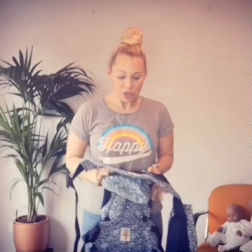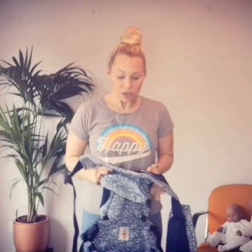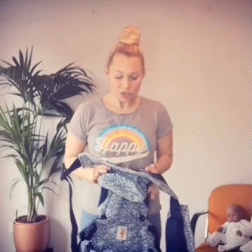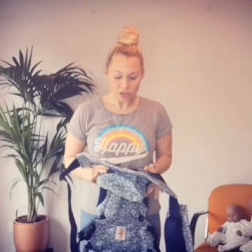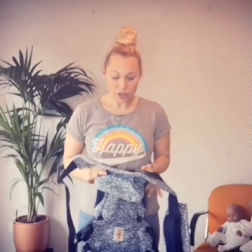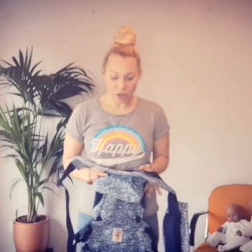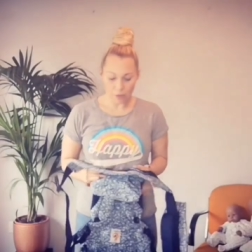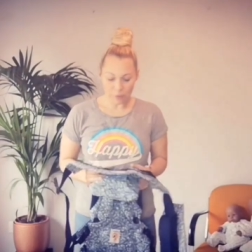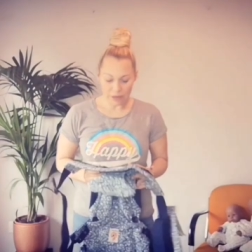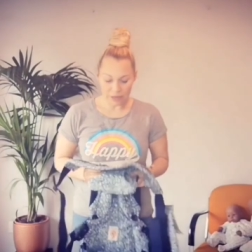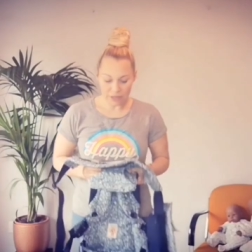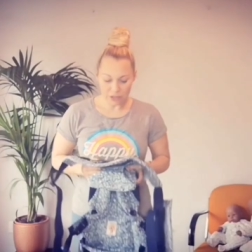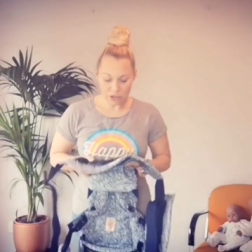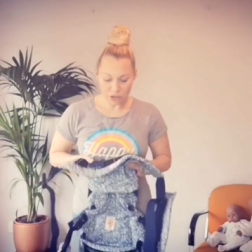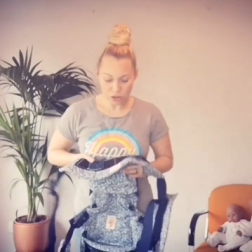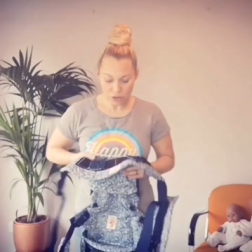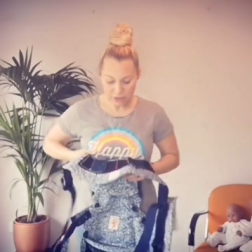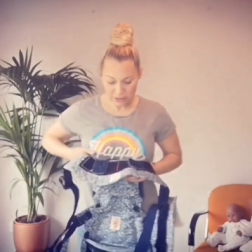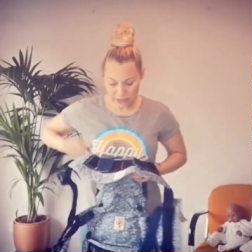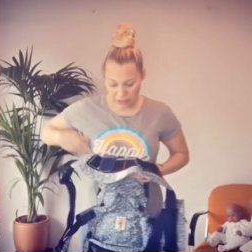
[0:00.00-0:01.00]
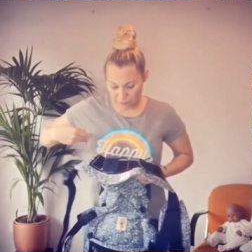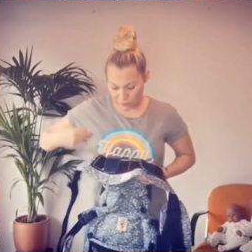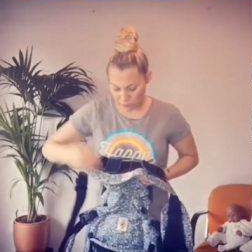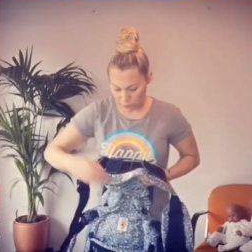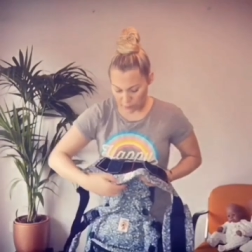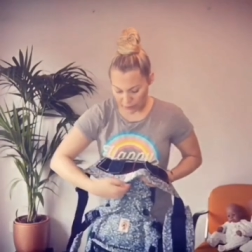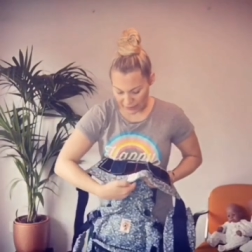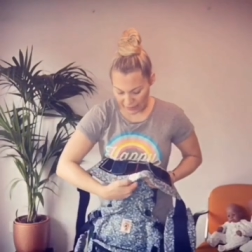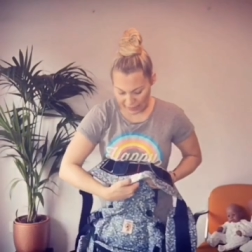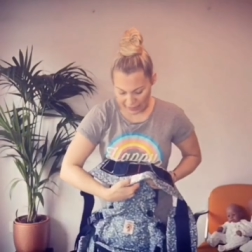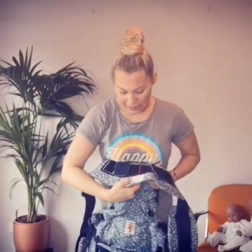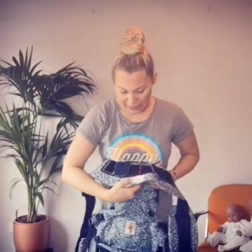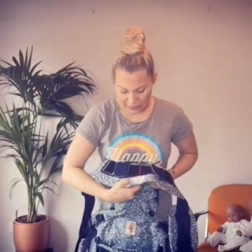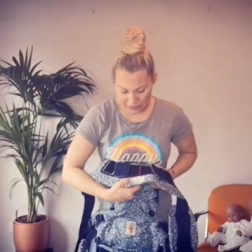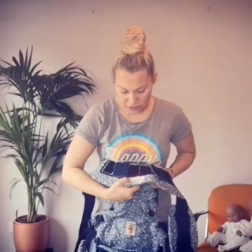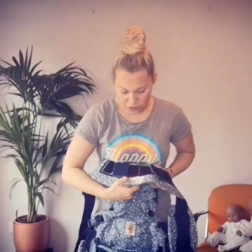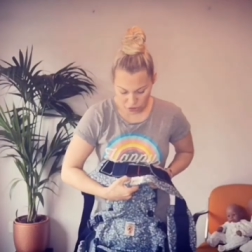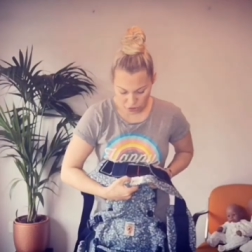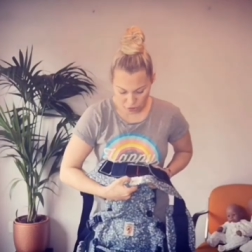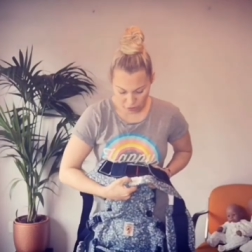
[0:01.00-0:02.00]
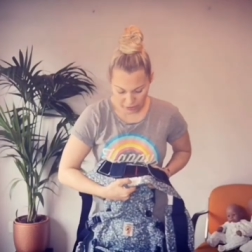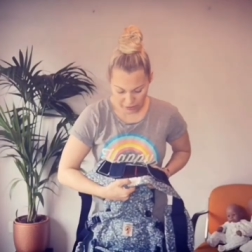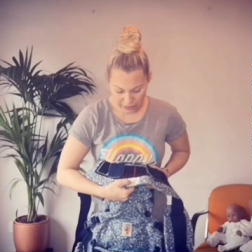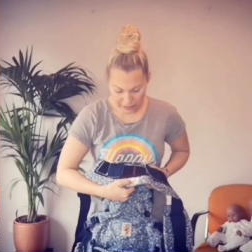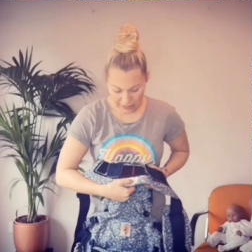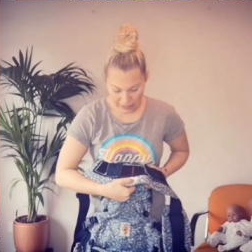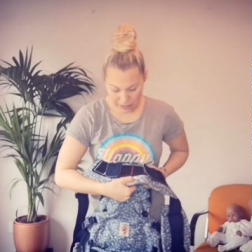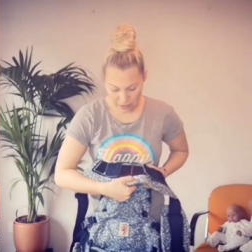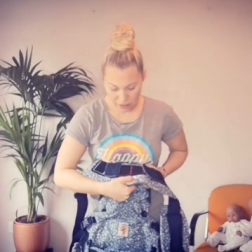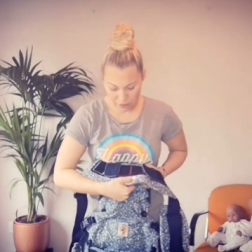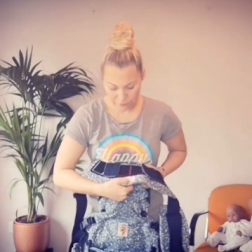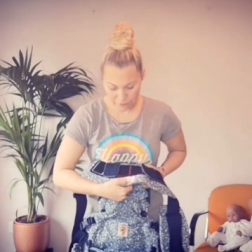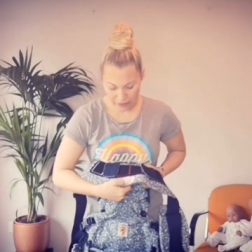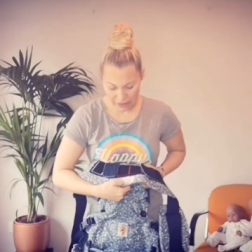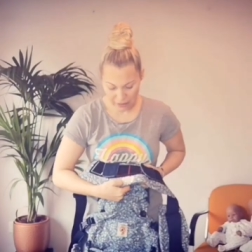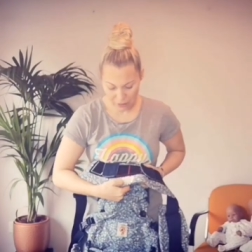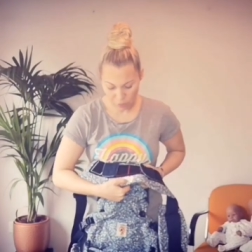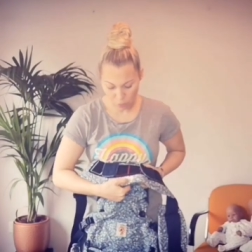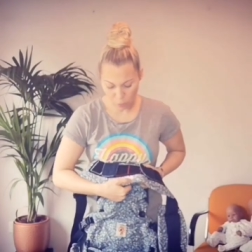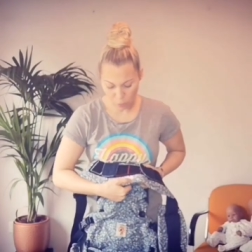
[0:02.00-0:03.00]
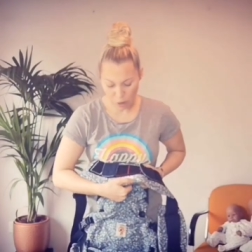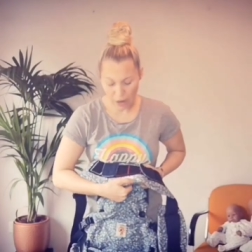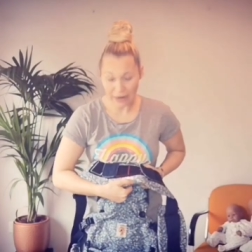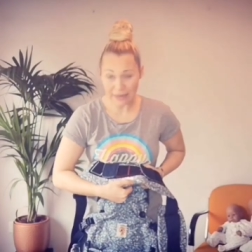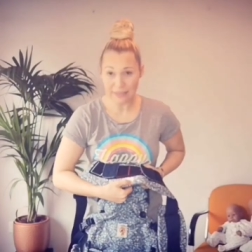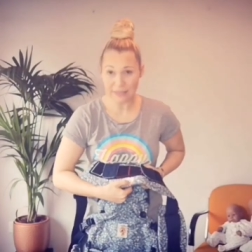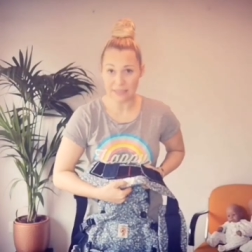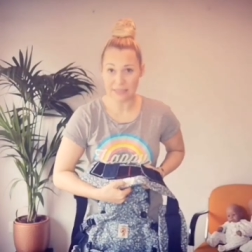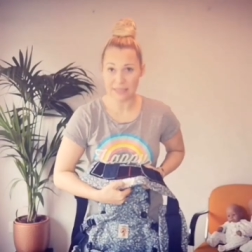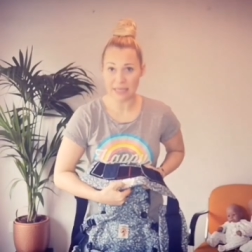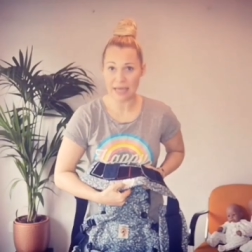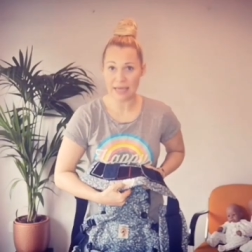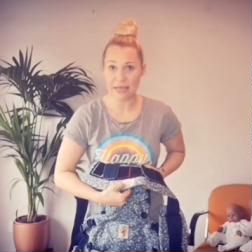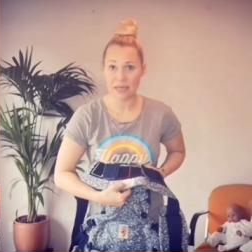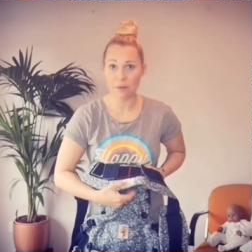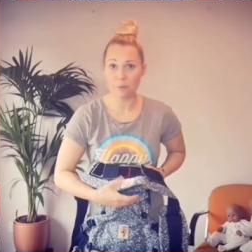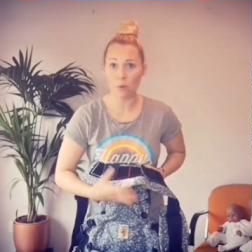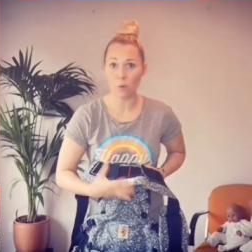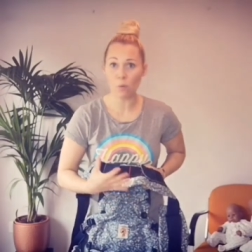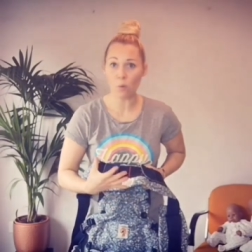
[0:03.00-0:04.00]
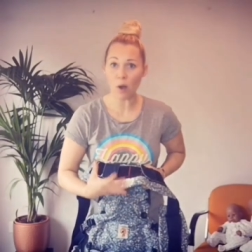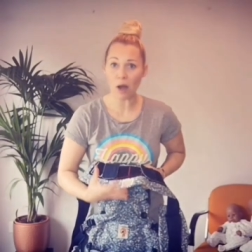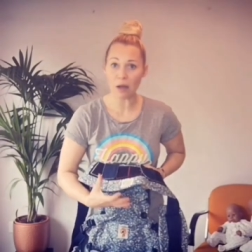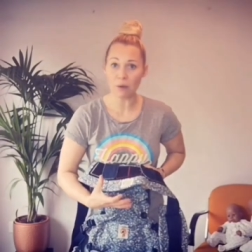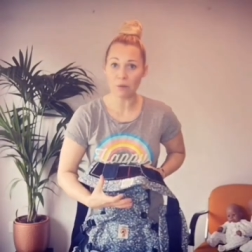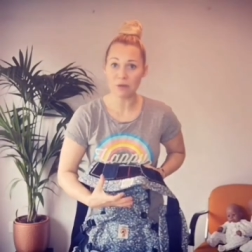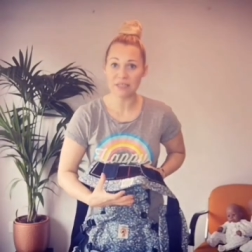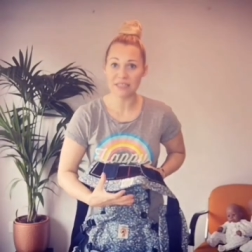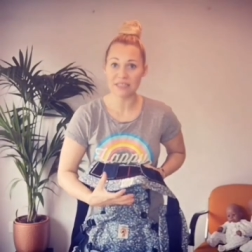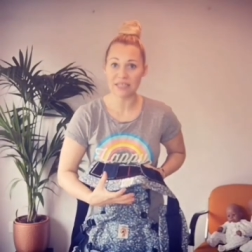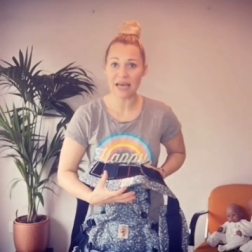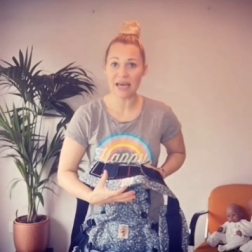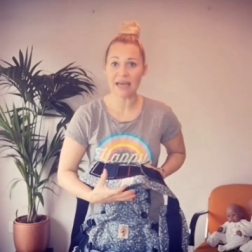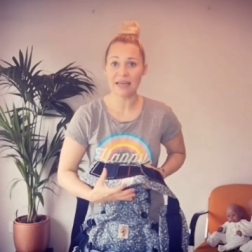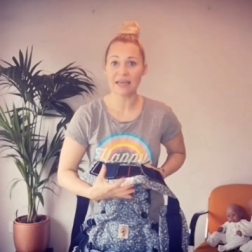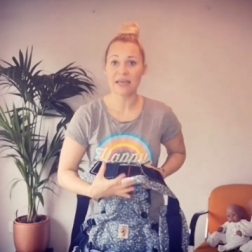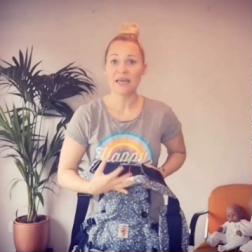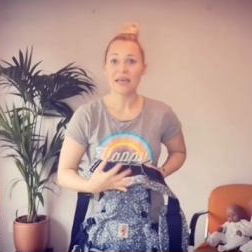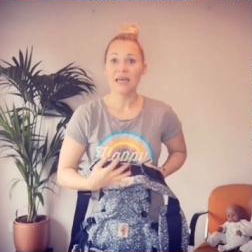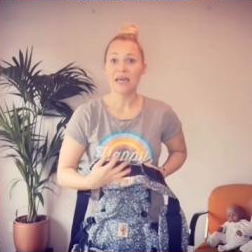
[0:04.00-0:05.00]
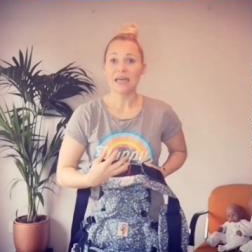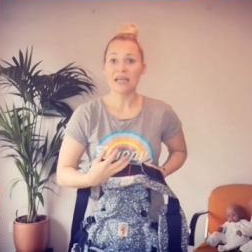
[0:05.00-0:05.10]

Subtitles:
So it does give you a gauge on here of how wide to take it, but what I would say